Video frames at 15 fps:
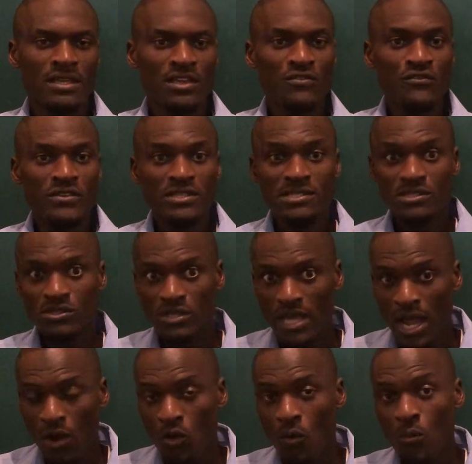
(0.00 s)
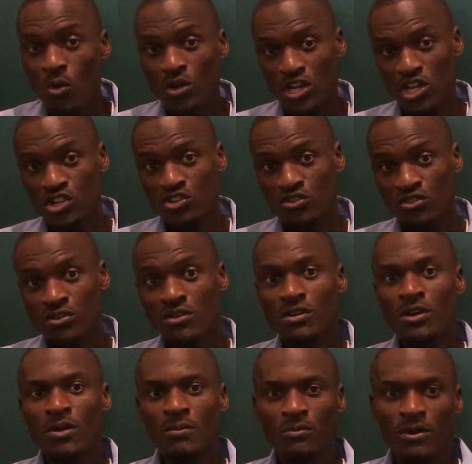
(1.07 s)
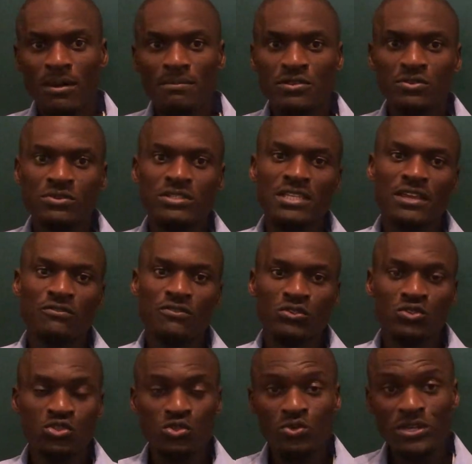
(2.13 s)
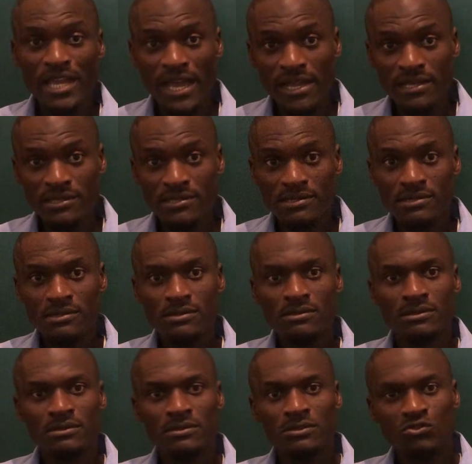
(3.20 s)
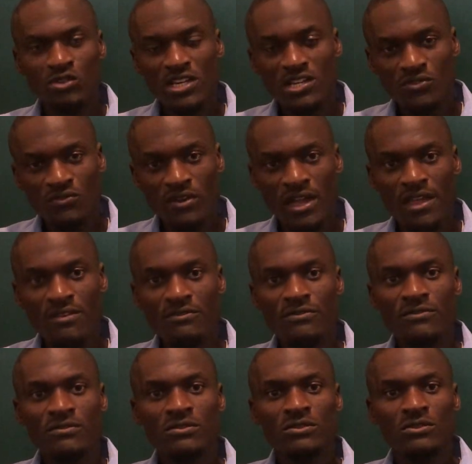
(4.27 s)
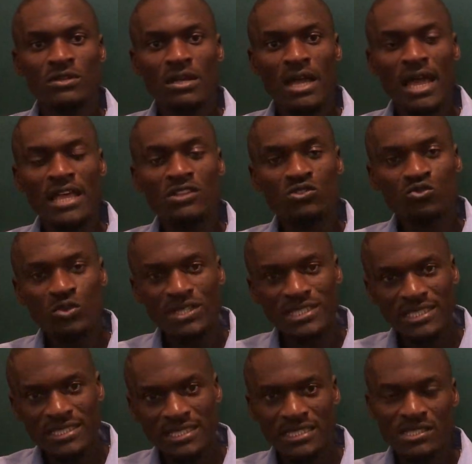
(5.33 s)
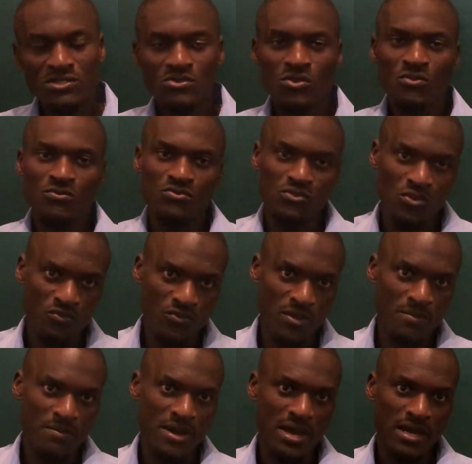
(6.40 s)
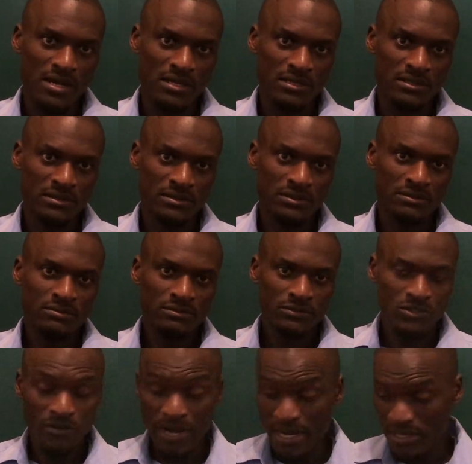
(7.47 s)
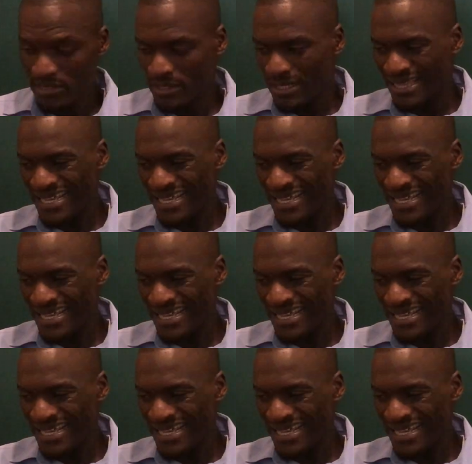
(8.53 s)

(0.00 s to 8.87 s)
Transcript: If it's accommodation, probably you'd say for 2 nights, 25 and 26th of November, right?